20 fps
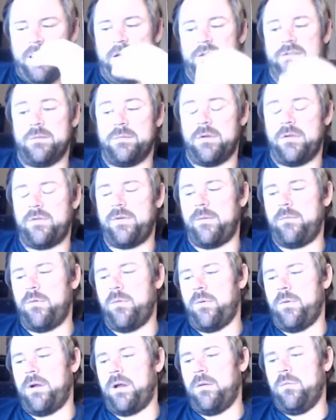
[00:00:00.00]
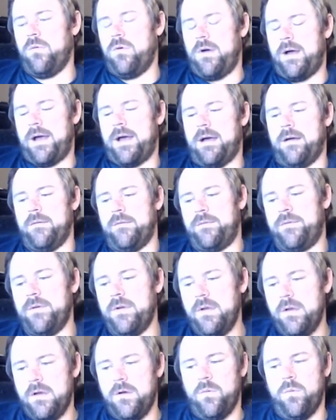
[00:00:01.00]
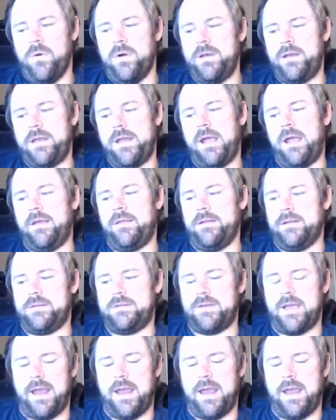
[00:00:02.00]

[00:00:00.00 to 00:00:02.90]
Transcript: sometimes February, we'll have one day that's